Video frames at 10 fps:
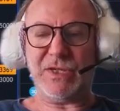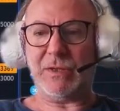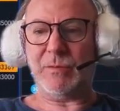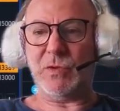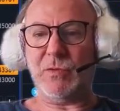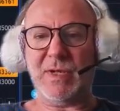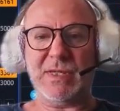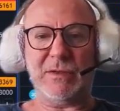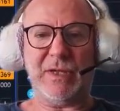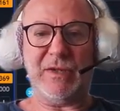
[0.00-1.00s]
I'm always
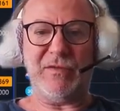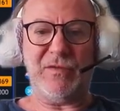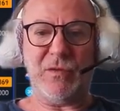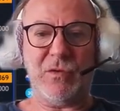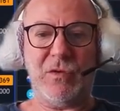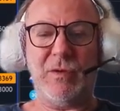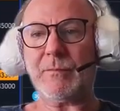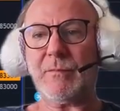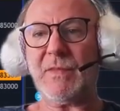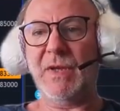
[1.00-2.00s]
looking for
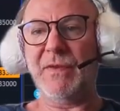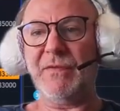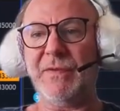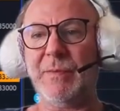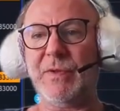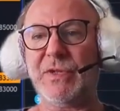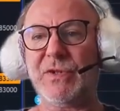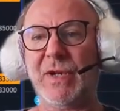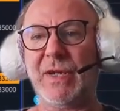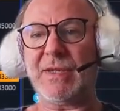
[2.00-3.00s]
the fib
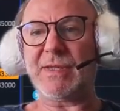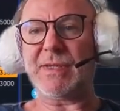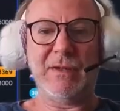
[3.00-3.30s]
retrace.